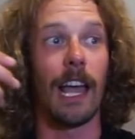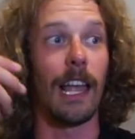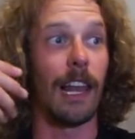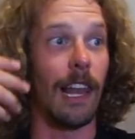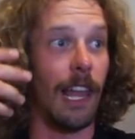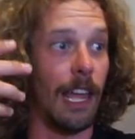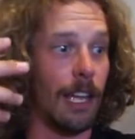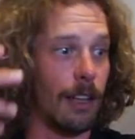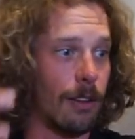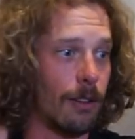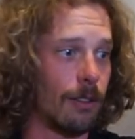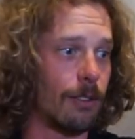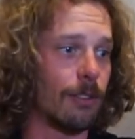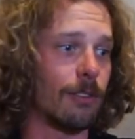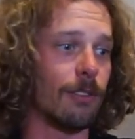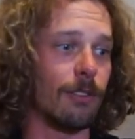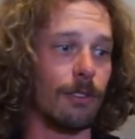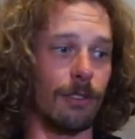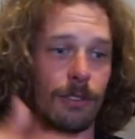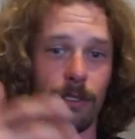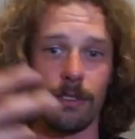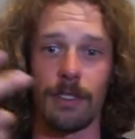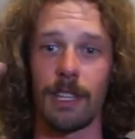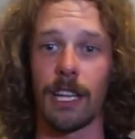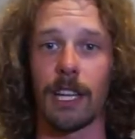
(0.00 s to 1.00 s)
I like
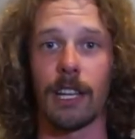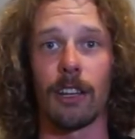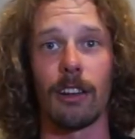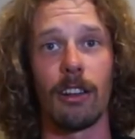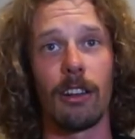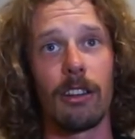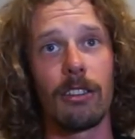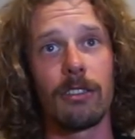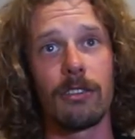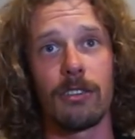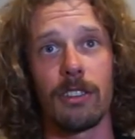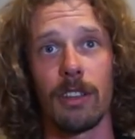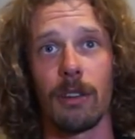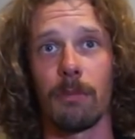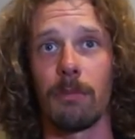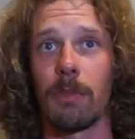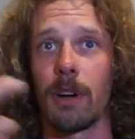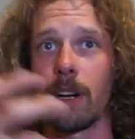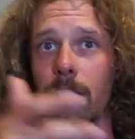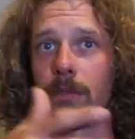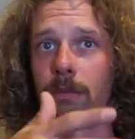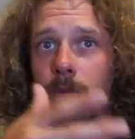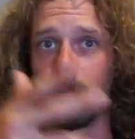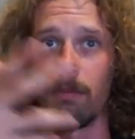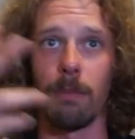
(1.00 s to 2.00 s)
also technology
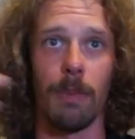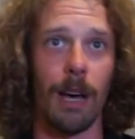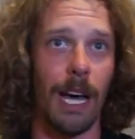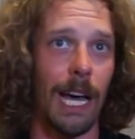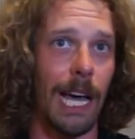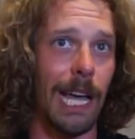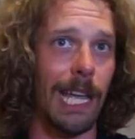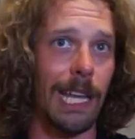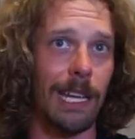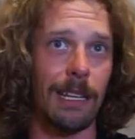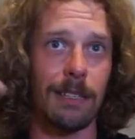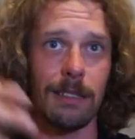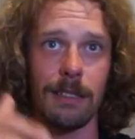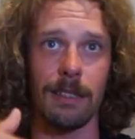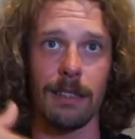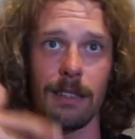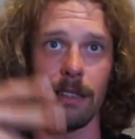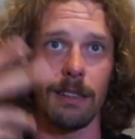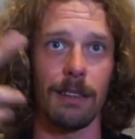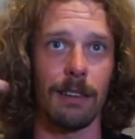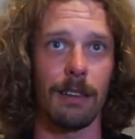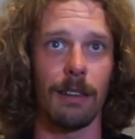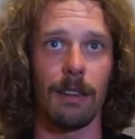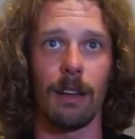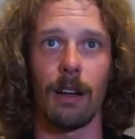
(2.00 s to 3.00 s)
about bikes
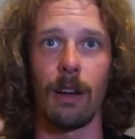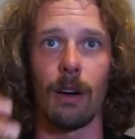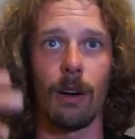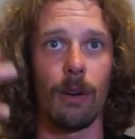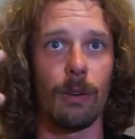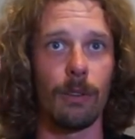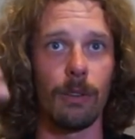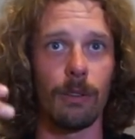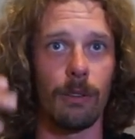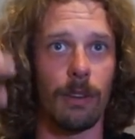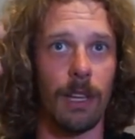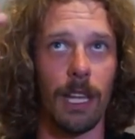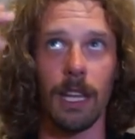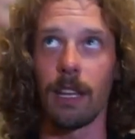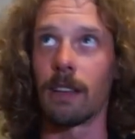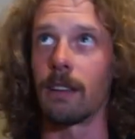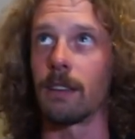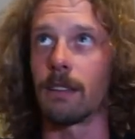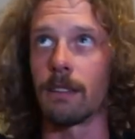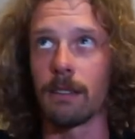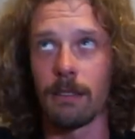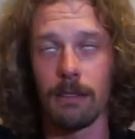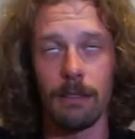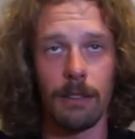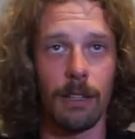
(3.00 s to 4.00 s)
and how you
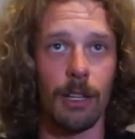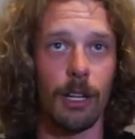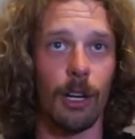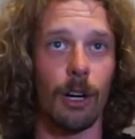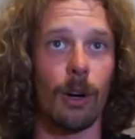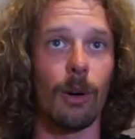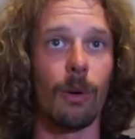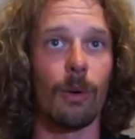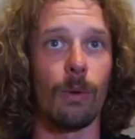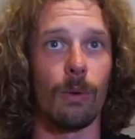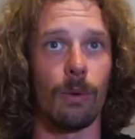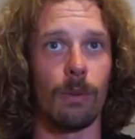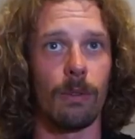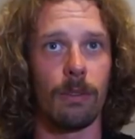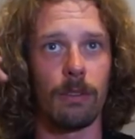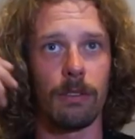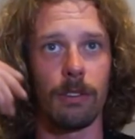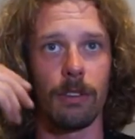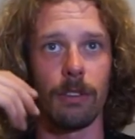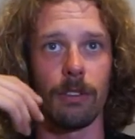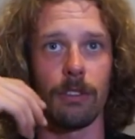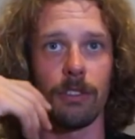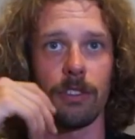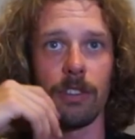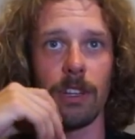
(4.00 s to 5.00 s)
can grow
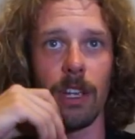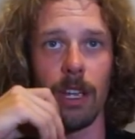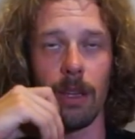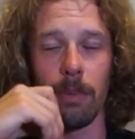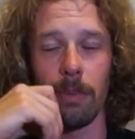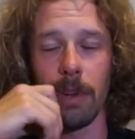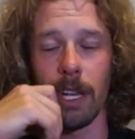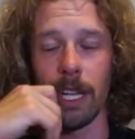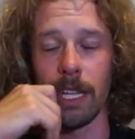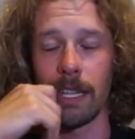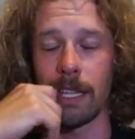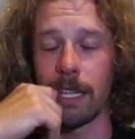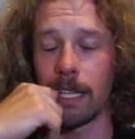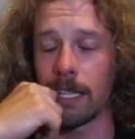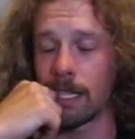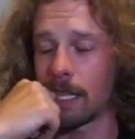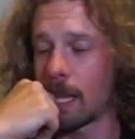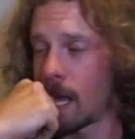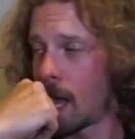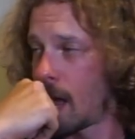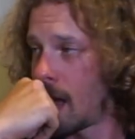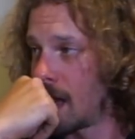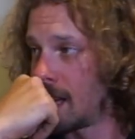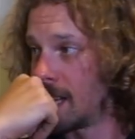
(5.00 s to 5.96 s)
your shape like this.